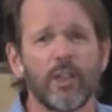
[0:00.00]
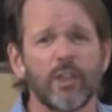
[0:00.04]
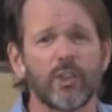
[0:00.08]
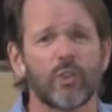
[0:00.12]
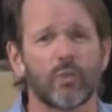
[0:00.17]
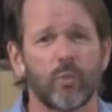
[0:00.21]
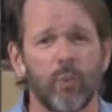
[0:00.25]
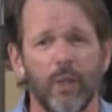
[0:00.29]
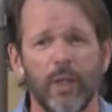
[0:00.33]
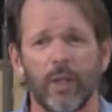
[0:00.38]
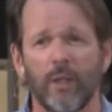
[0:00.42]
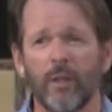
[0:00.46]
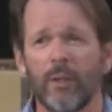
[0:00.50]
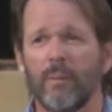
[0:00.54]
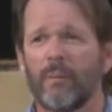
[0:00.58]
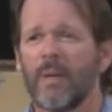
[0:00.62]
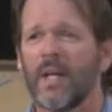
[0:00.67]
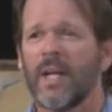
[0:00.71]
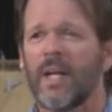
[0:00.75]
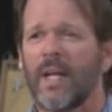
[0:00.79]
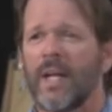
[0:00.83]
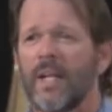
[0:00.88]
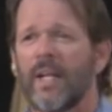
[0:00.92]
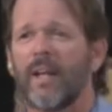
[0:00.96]
His will,
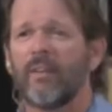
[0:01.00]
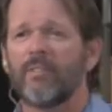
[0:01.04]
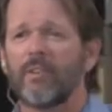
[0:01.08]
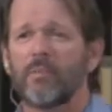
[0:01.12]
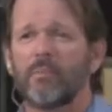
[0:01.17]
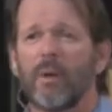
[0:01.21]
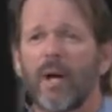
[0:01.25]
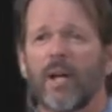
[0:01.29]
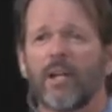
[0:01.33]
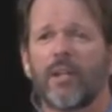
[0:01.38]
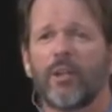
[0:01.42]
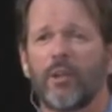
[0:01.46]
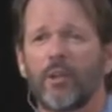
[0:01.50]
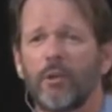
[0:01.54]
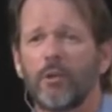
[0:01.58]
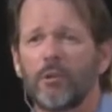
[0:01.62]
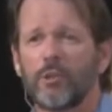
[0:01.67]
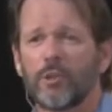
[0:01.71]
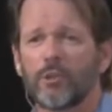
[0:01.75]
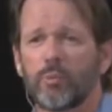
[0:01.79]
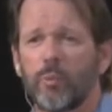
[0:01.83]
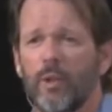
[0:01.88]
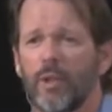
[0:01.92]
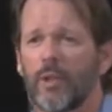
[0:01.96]
and everybody who
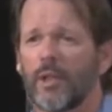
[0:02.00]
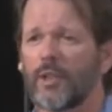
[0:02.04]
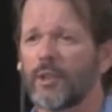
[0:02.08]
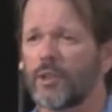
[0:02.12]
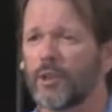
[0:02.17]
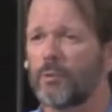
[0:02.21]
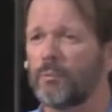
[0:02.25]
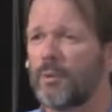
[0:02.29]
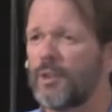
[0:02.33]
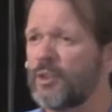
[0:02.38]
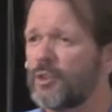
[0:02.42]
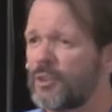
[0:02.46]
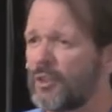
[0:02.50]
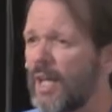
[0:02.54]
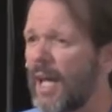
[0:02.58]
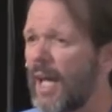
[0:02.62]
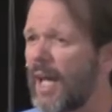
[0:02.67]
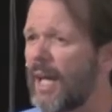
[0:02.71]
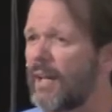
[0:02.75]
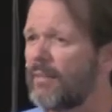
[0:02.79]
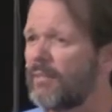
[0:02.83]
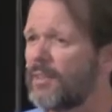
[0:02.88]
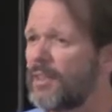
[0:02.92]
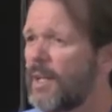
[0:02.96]
is willing to be
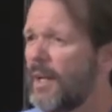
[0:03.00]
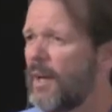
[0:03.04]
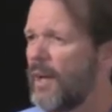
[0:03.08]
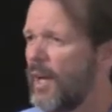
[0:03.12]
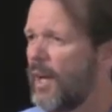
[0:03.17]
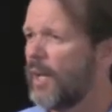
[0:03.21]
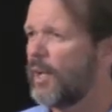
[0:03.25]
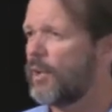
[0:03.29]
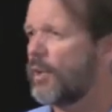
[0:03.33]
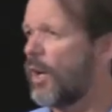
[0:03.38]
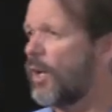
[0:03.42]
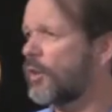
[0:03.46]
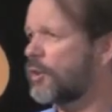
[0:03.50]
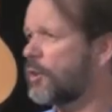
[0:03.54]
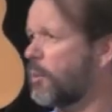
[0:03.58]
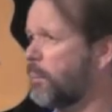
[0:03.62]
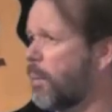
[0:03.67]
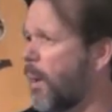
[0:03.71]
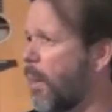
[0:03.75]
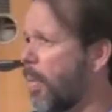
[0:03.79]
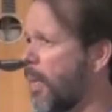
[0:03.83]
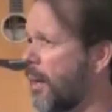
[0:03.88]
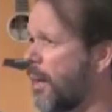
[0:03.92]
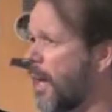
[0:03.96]
saved and calls
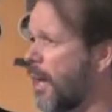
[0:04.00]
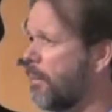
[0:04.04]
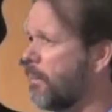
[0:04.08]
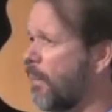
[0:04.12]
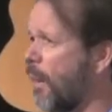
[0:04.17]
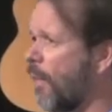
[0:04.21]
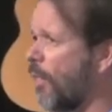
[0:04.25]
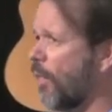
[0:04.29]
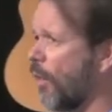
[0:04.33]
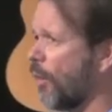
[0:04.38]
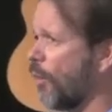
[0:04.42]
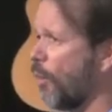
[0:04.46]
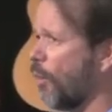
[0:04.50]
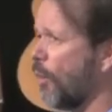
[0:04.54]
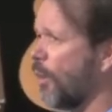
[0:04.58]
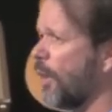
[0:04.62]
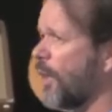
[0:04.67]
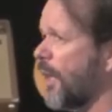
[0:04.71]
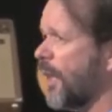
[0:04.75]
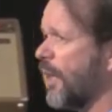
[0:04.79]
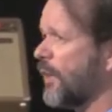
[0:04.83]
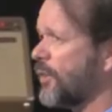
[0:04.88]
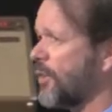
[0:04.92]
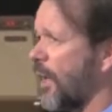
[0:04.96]
upon the name of the
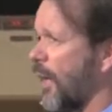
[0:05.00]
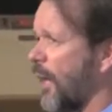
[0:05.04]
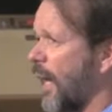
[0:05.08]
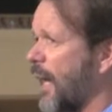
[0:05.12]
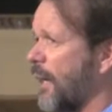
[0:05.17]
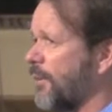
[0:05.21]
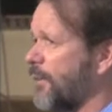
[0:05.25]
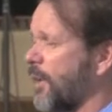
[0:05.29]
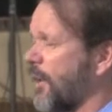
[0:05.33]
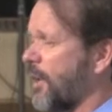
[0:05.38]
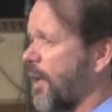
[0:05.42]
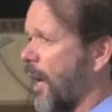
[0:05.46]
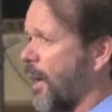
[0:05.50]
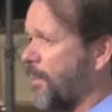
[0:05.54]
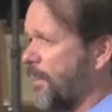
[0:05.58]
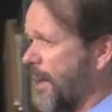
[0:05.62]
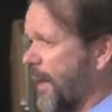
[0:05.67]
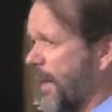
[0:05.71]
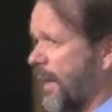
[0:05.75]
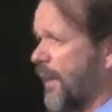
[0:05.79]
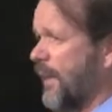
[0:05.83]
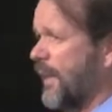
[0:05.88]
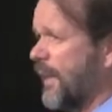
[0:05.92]
Lord is allowed to come in.